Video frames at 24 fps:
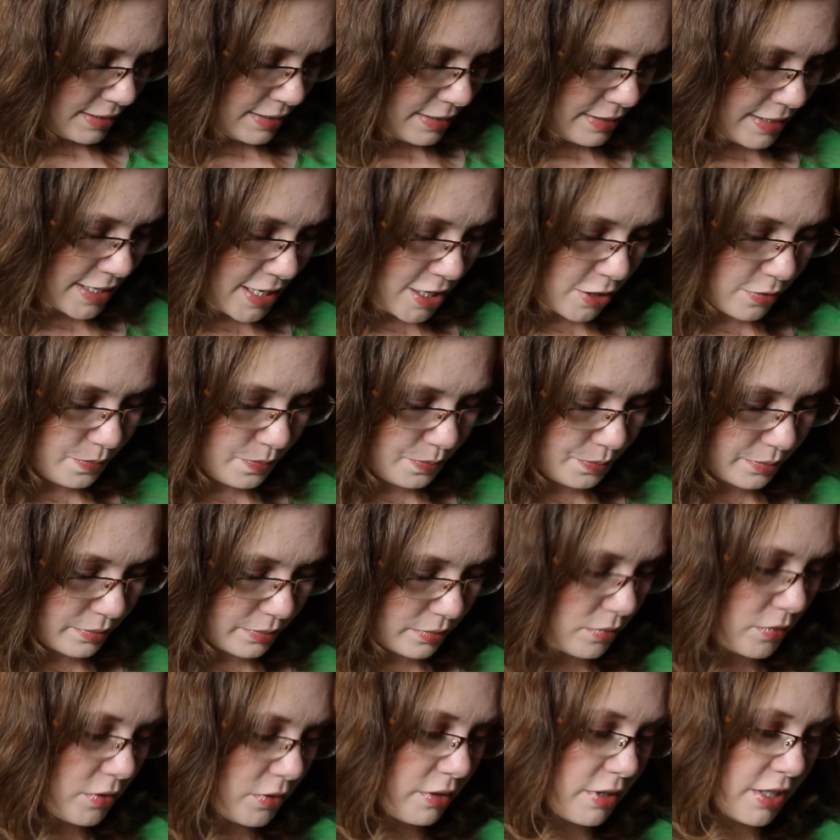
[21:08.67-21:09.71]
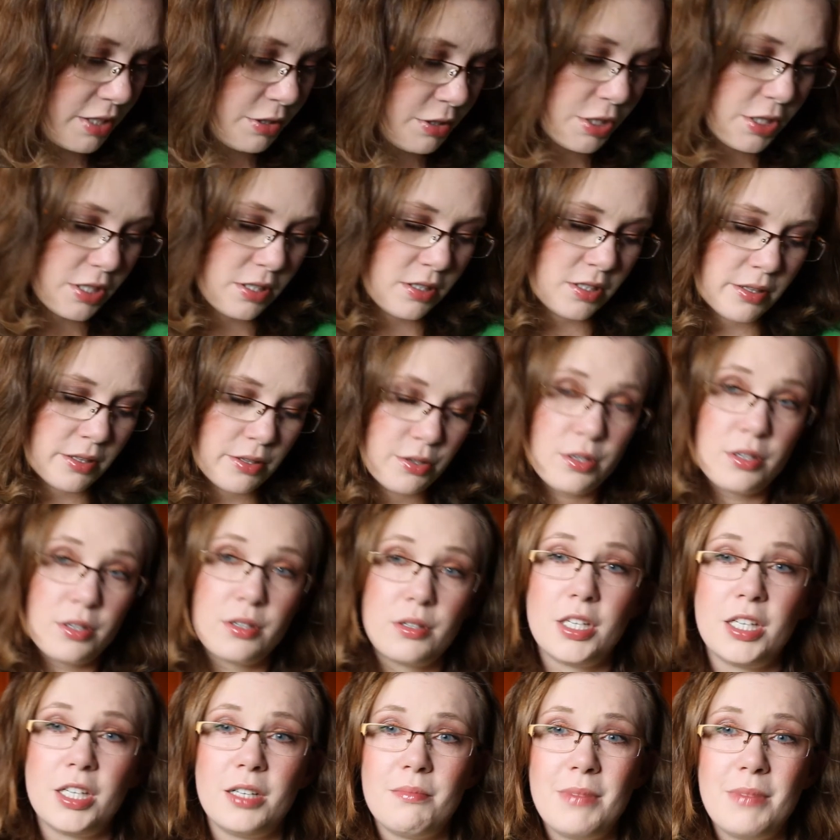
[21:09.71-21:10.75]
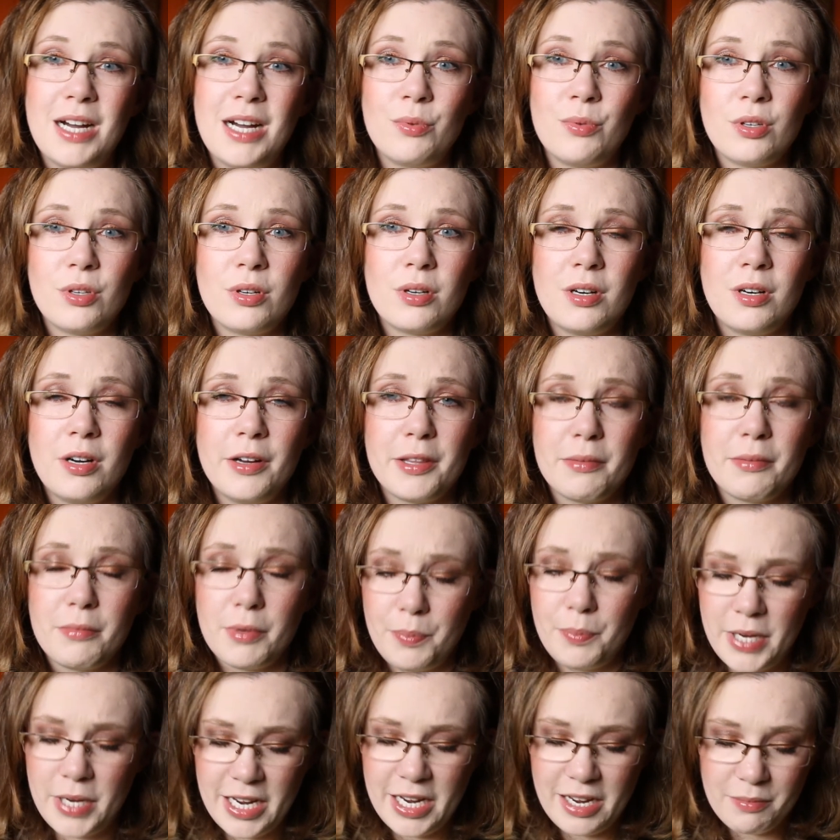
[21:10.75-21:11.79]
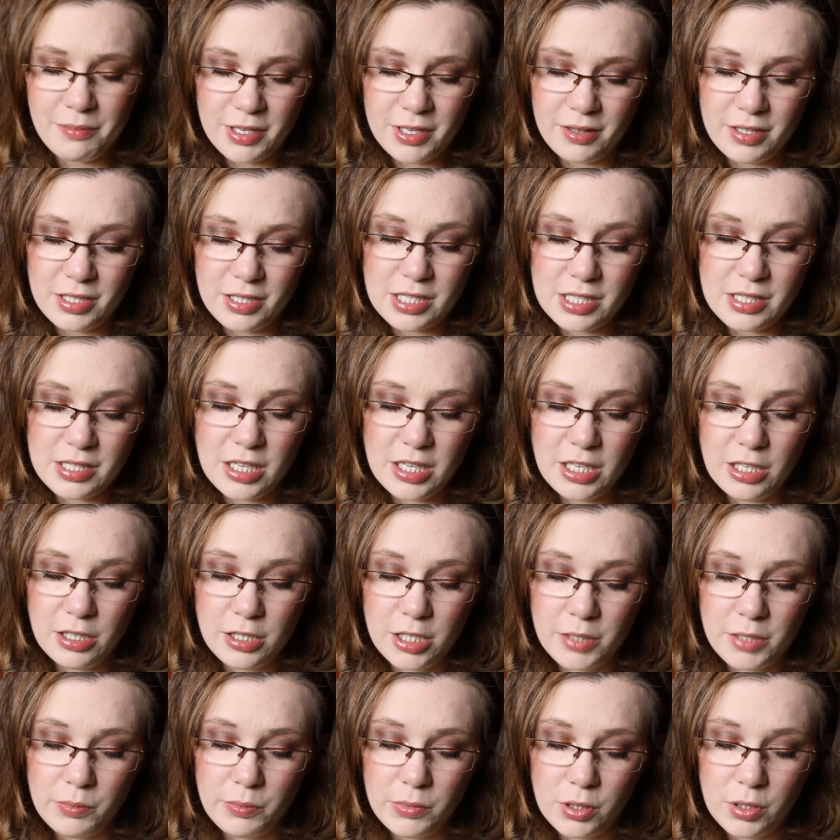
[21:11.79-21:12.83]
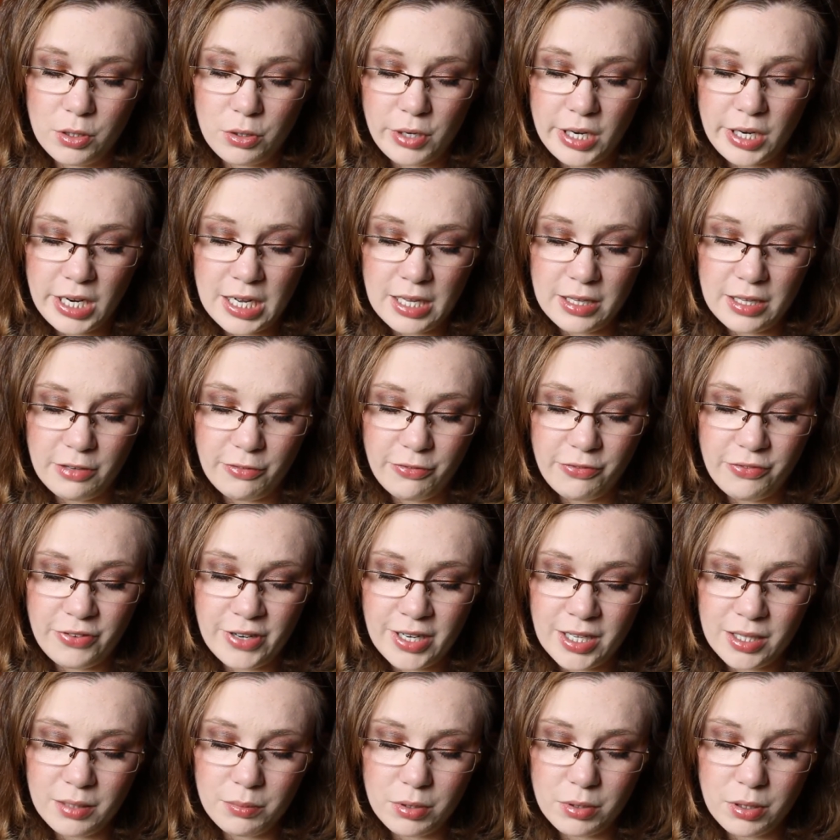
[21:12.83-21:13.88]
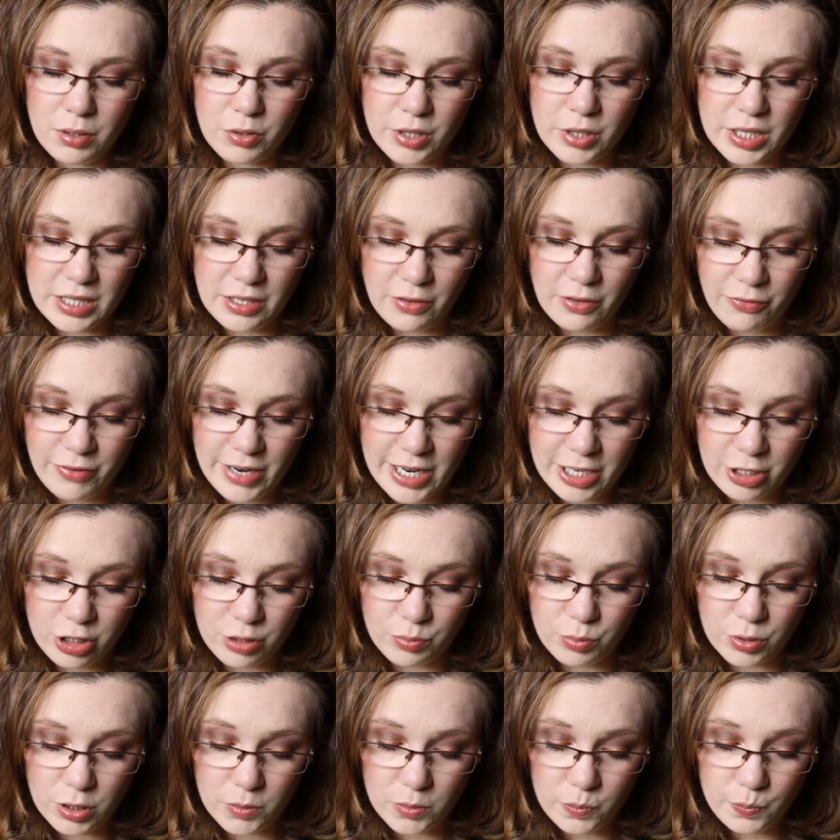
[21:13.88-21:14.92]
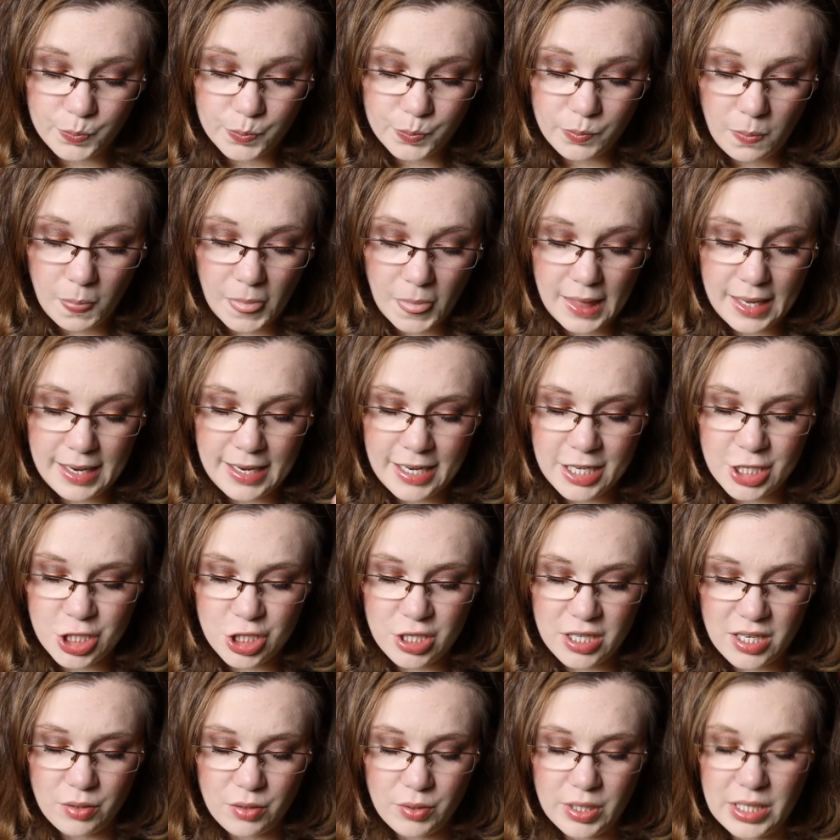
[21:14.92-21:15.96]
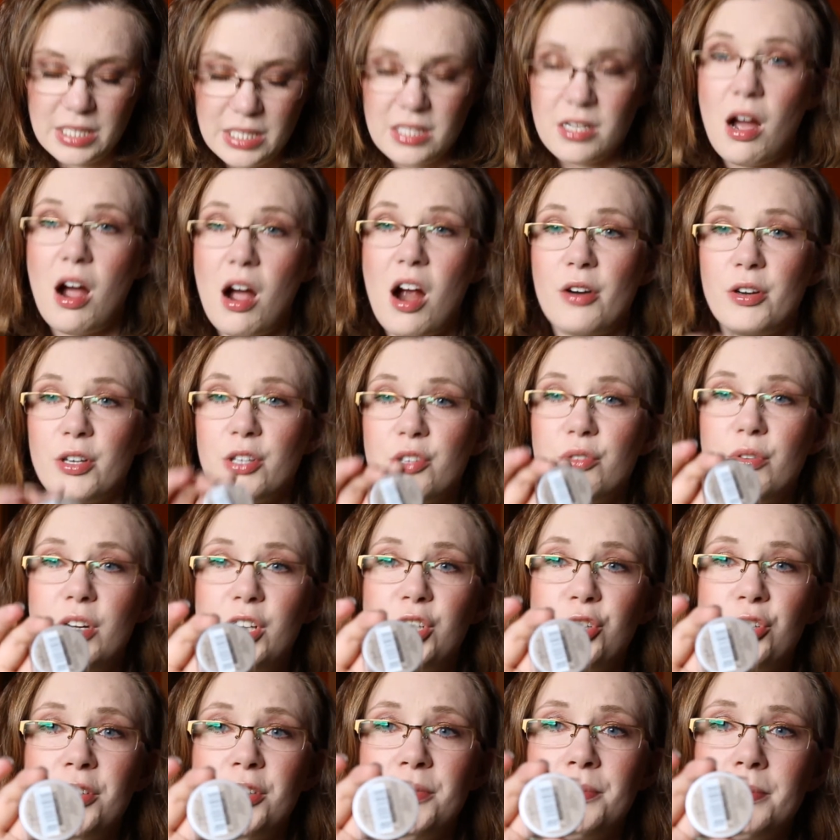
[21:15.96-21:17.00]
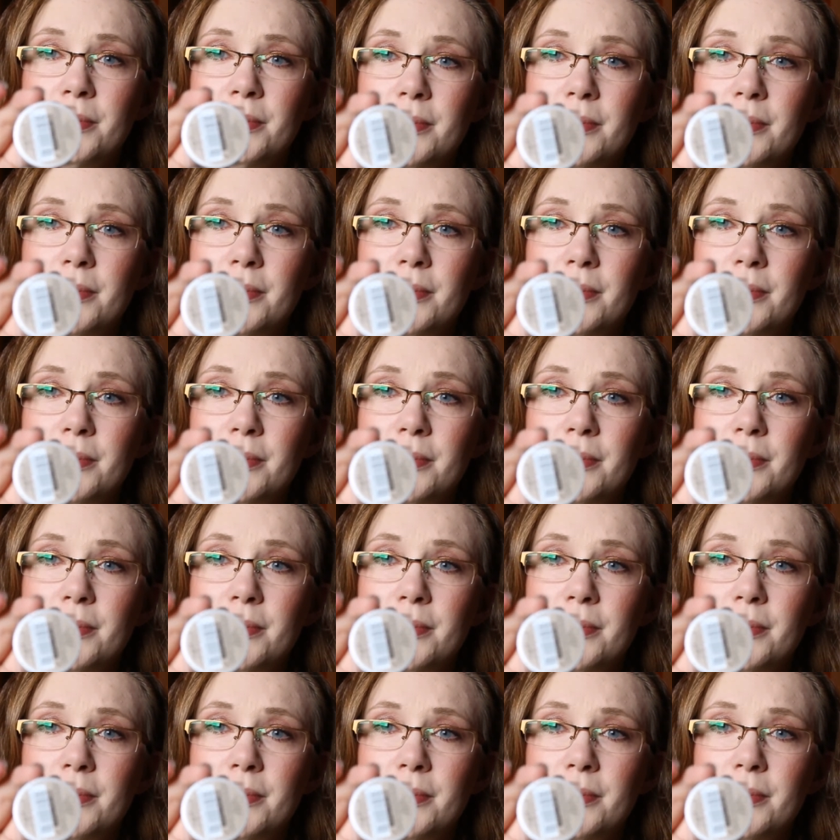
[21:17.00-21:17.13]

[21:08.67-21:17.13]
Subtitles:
Now, there's another, I would call them a pigment. This is the L'Oreal Infallible or Indefectible eyeshadow in Sahara Treasure.